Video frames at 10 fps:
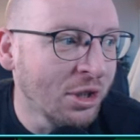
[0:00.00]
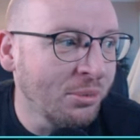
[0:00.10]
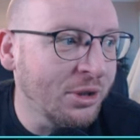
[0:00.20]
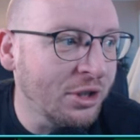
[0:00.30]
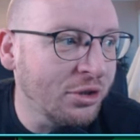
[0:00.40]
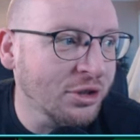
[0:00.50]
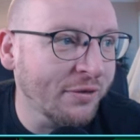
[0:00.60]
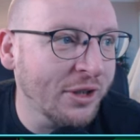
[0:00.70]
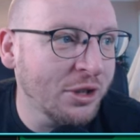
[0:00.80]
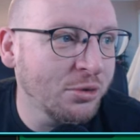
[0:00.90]
but he does
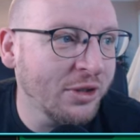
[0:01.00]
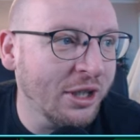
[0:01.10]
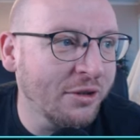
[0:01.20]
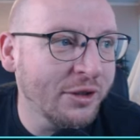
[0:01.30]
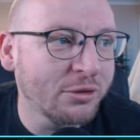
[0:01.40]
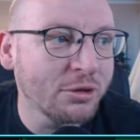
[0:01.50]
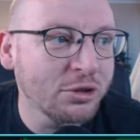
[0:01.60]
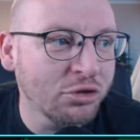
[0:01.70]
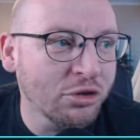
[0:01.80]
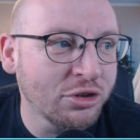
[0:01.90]
have individual
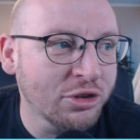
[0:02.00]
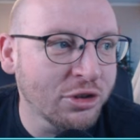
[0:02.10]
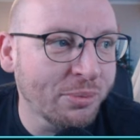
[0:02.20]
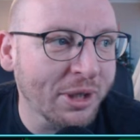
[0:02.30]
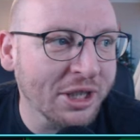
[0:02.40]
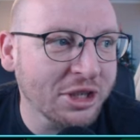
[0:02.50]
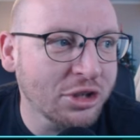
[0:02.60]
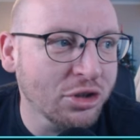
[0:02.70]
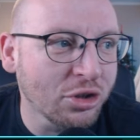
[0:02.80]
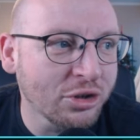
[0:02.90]
instructions to pass it
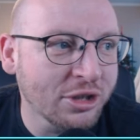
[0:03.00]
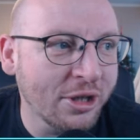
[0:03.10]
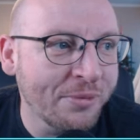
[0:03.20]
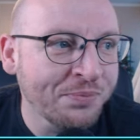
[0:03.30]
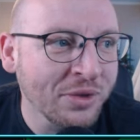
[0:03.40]
shorter,